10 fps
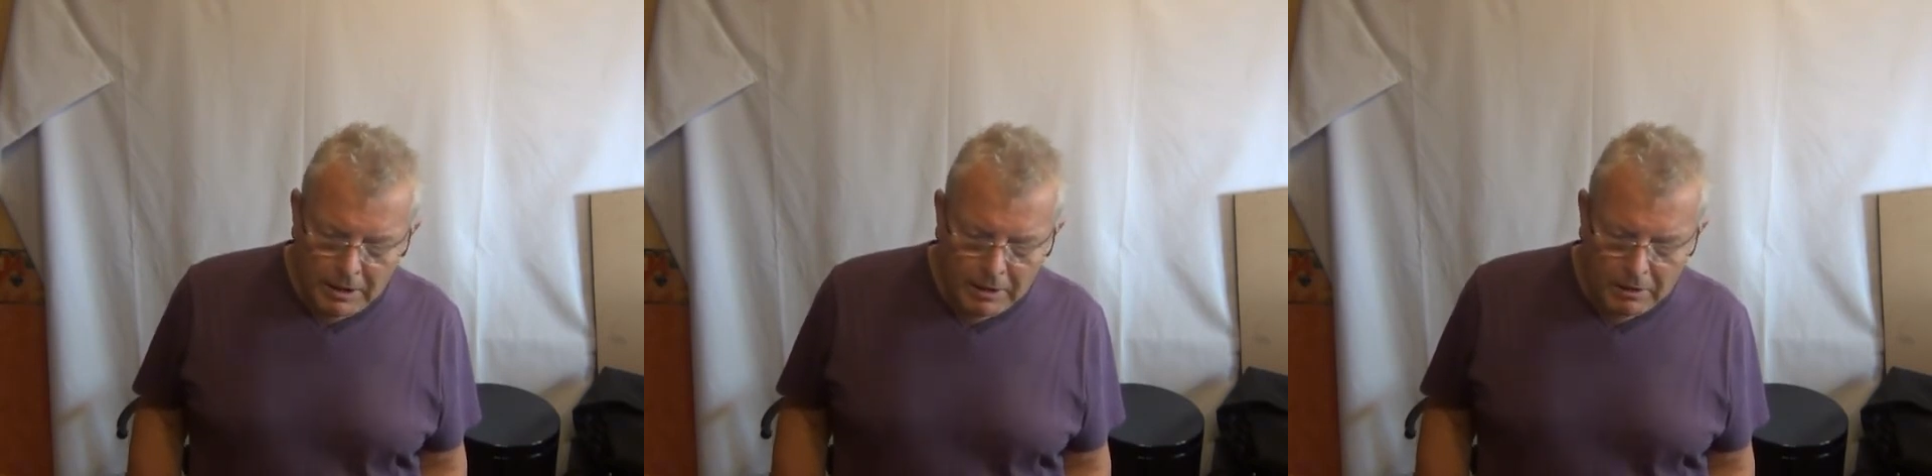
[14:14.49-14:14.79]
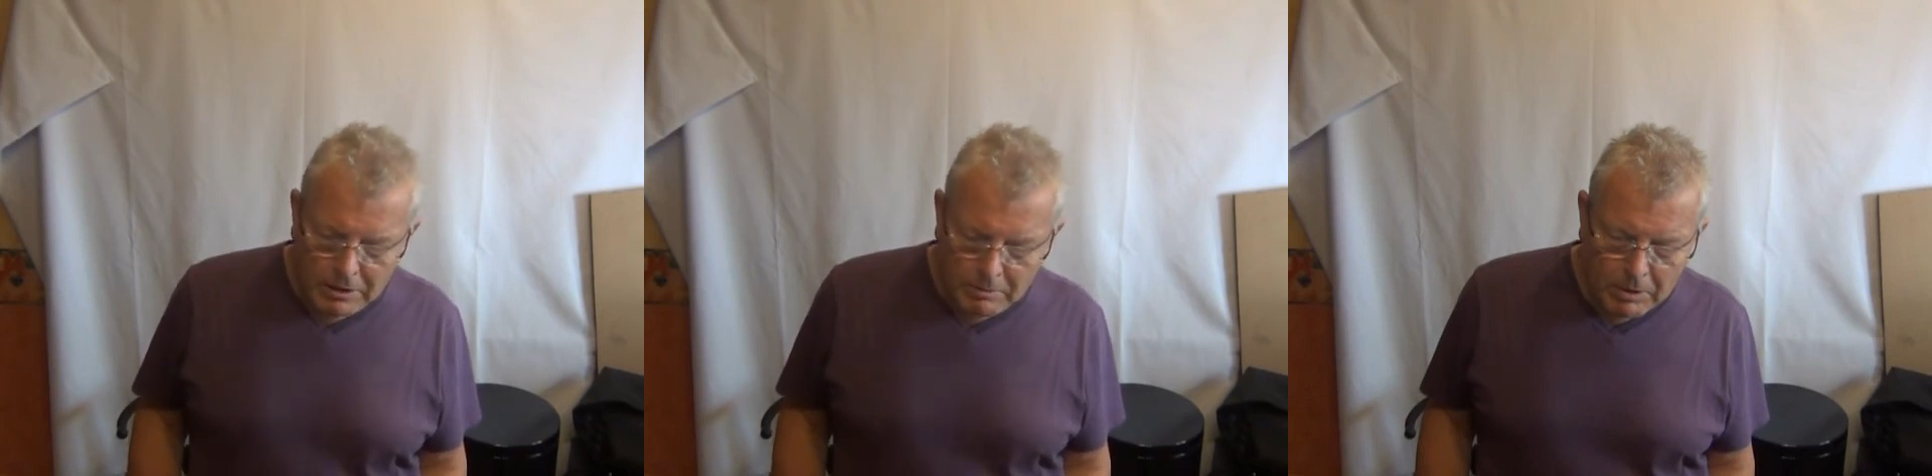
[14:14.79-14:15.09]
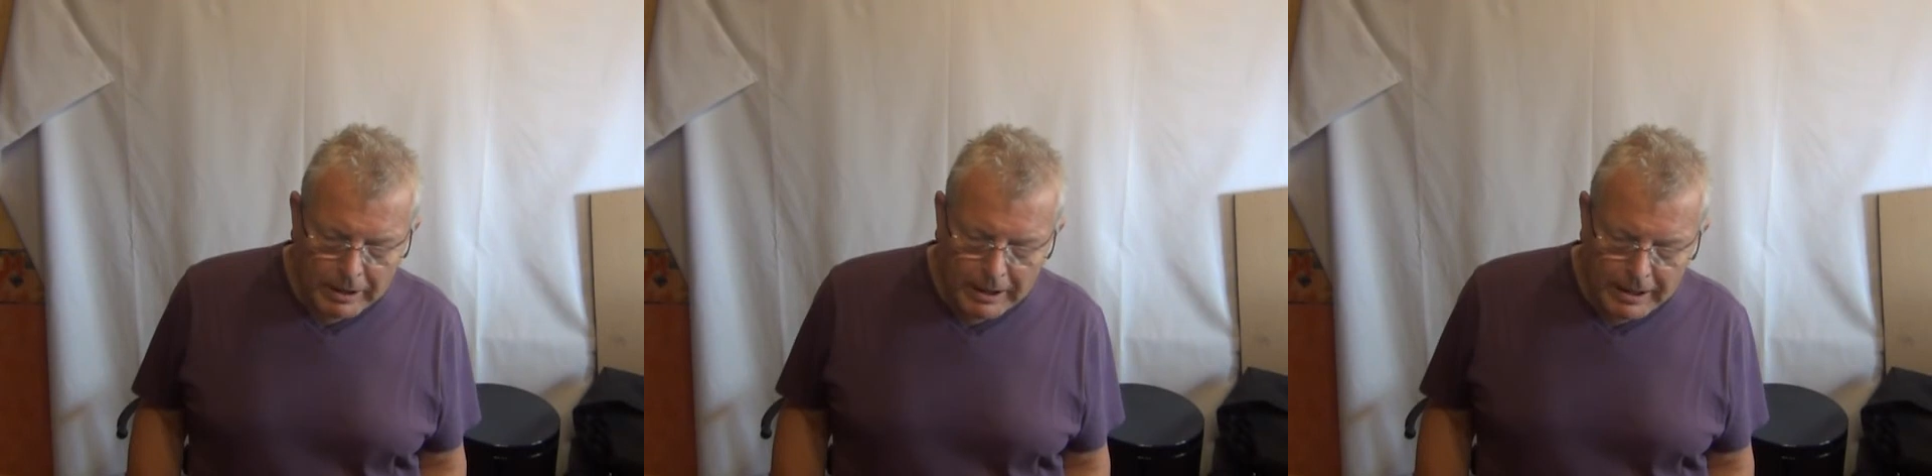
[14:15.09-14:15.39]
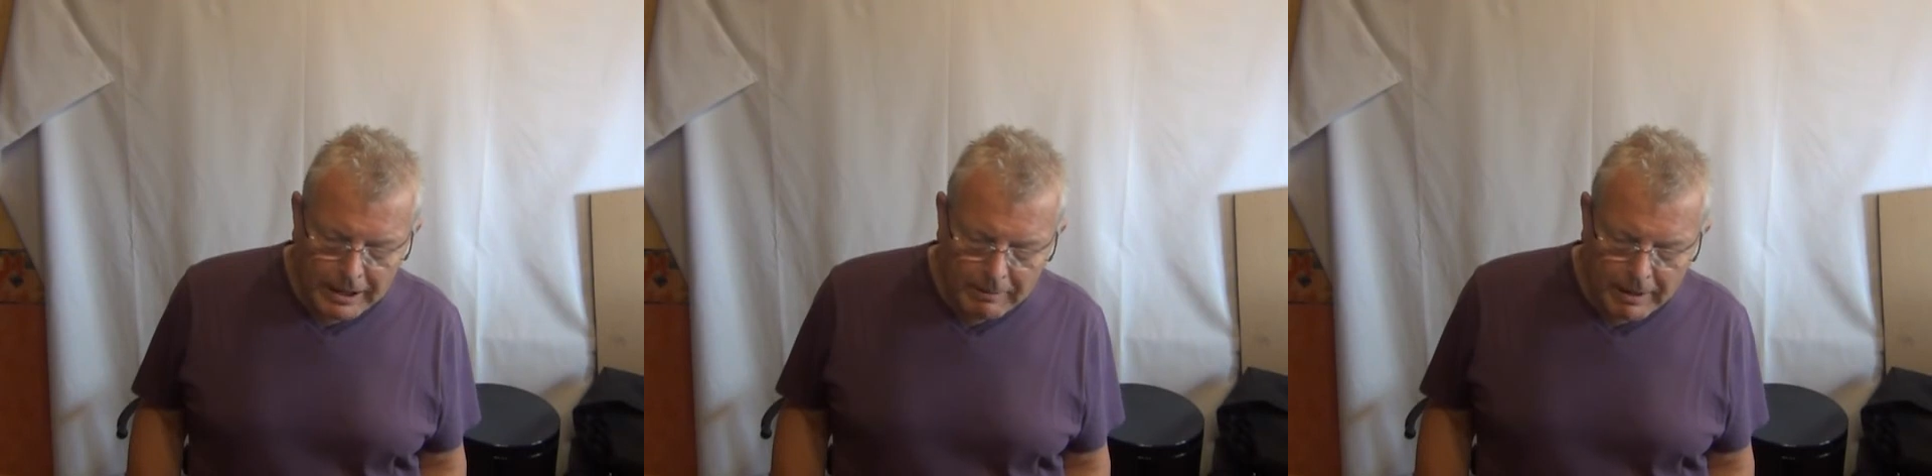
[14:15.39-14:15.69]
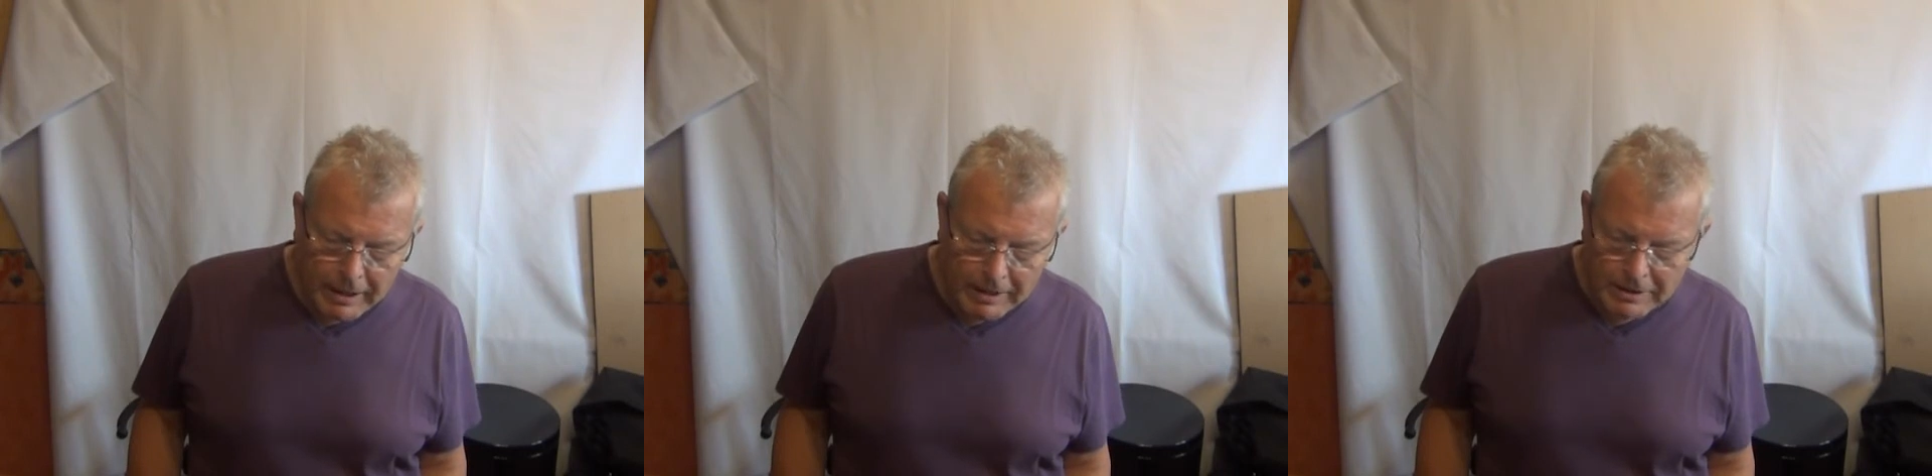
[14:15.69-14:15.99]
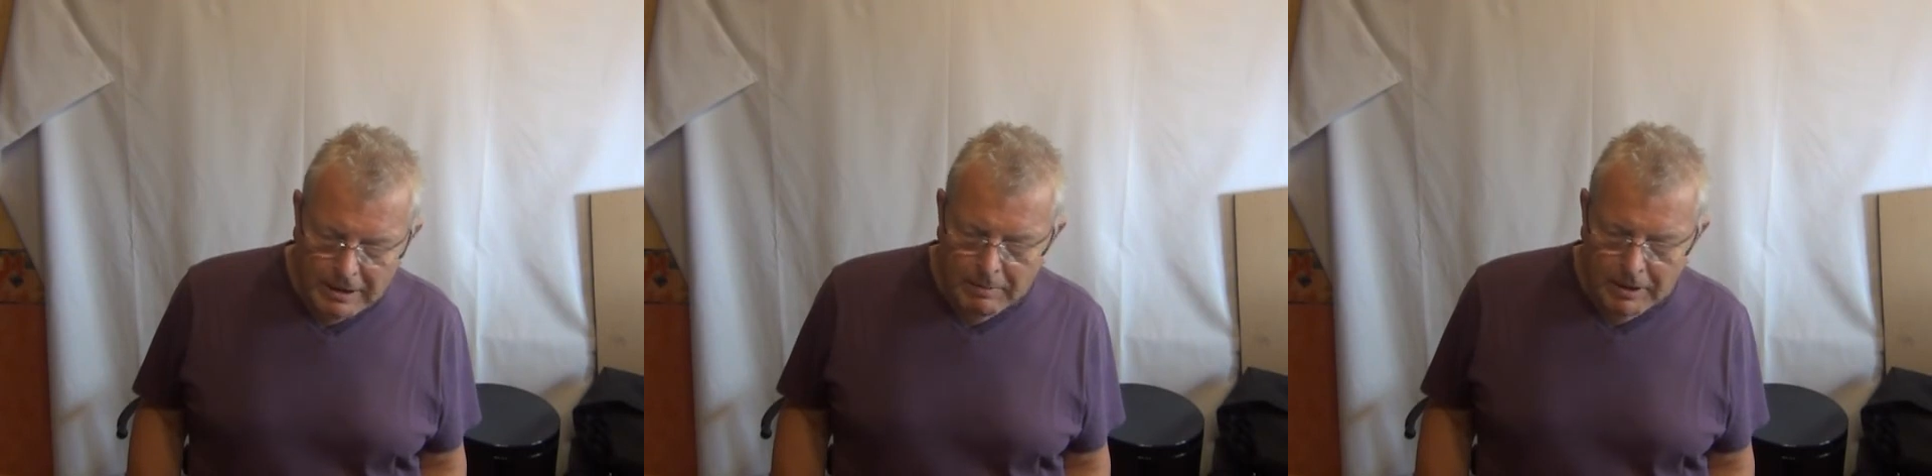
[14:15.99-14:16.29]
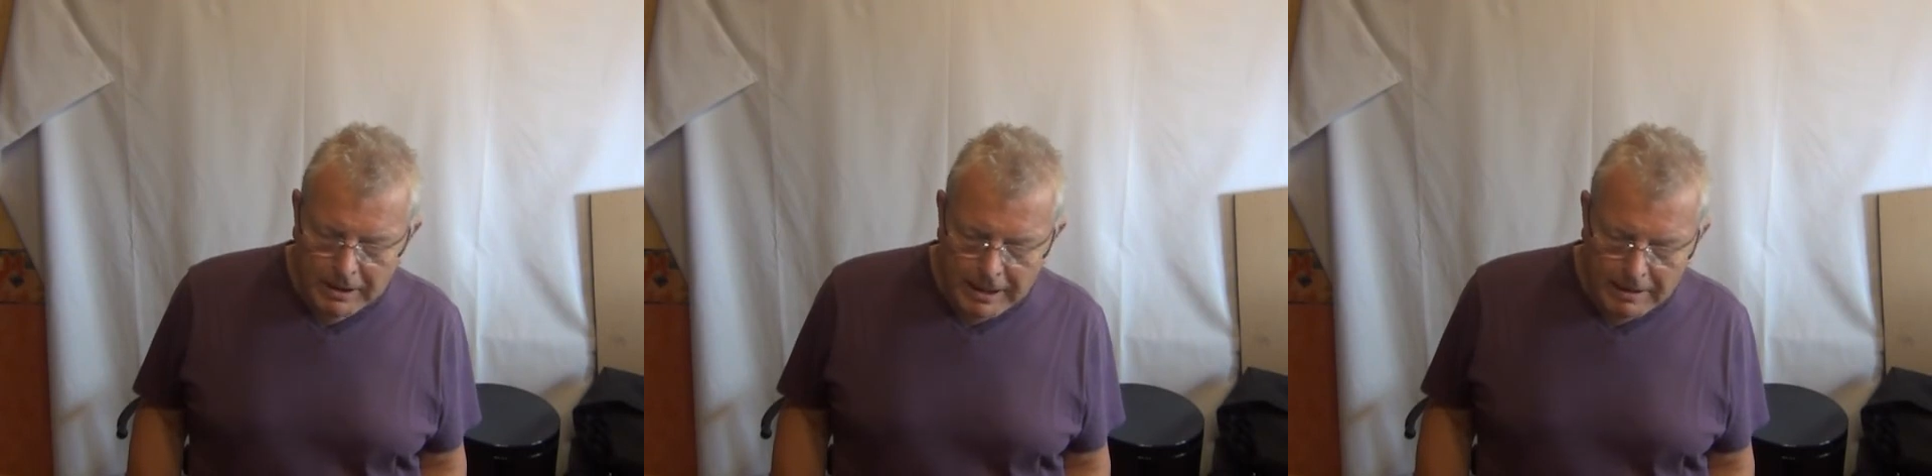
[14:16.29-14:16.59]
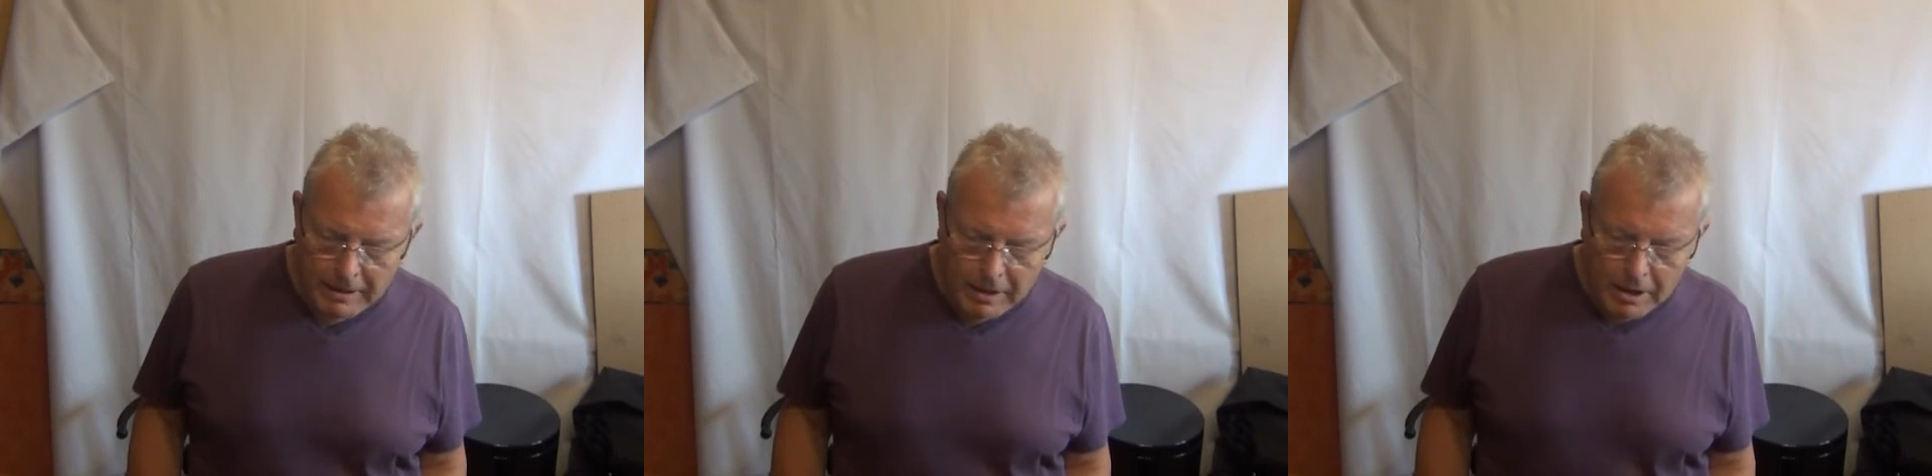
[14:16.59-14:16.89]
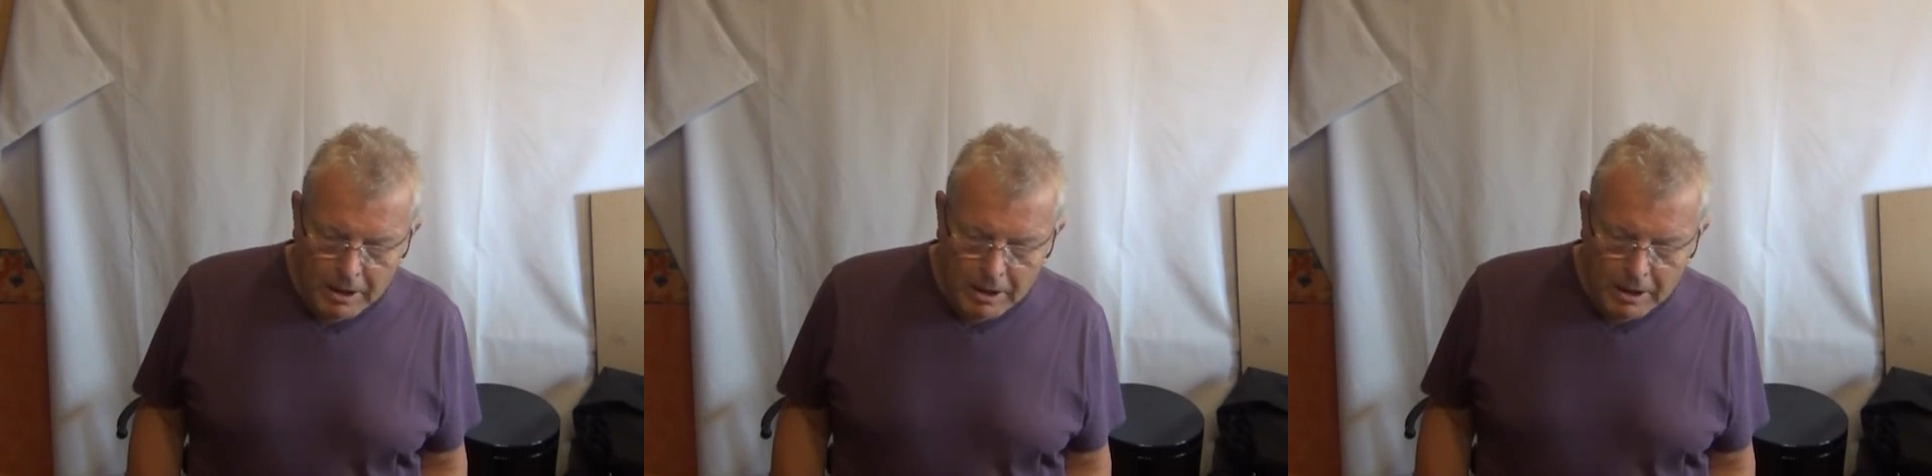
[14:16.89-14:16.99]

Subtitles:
and I thought, I'm not getting anywhere, this is happening again.